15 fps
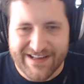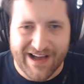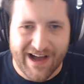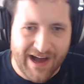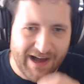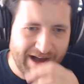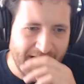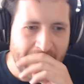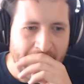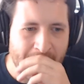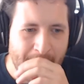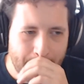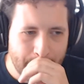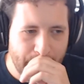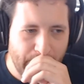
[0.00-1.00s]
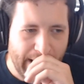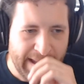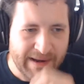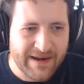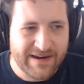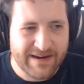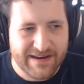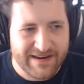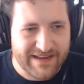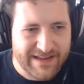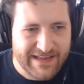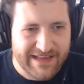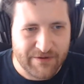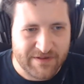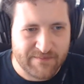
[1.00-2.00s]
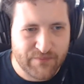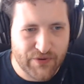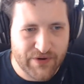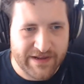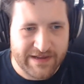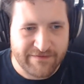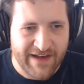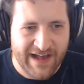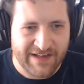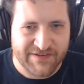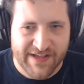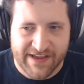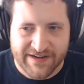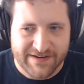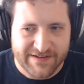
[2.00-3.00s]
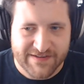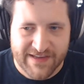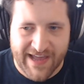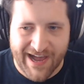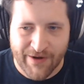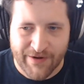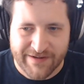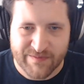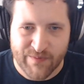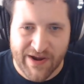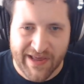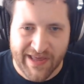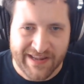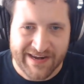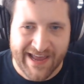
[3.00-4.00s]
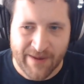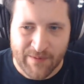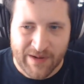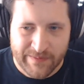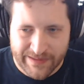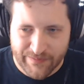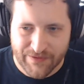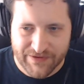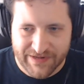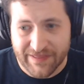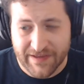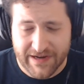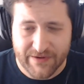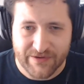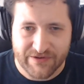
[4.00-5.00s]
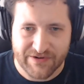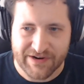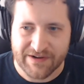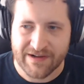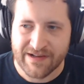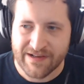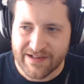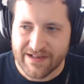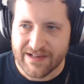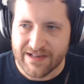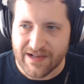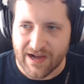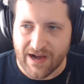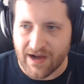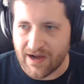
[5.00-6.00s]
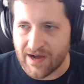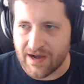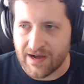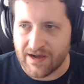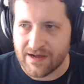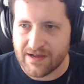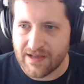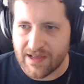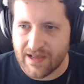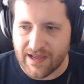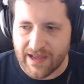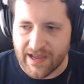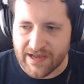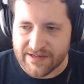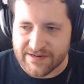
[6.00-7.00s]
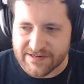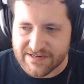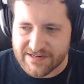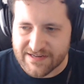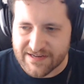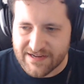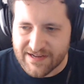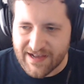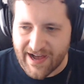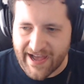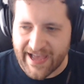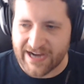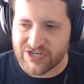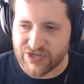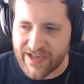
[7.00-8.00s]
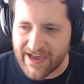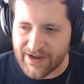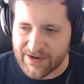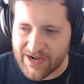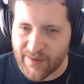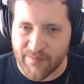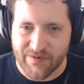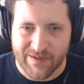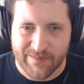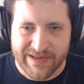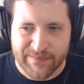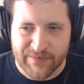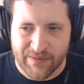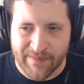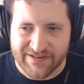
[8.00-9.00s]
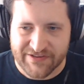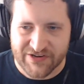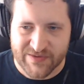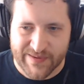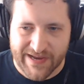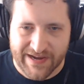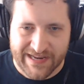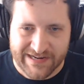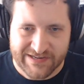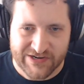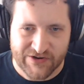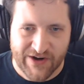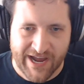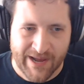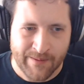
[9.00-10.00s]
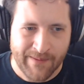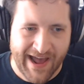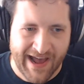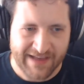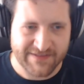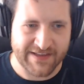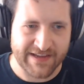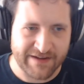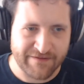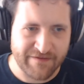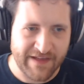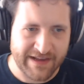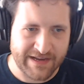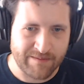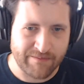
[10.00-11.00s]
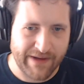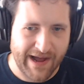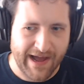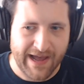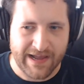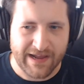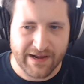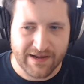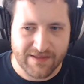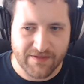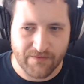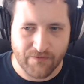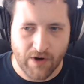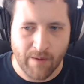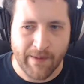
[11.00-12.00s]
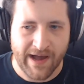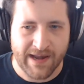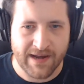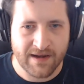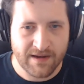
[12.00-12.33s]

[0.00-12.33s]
But it was pretty fascinating to see how it spread and how many people did think it was real. And I actually had a couple of people message me on Instagram asking if they could buy the robot.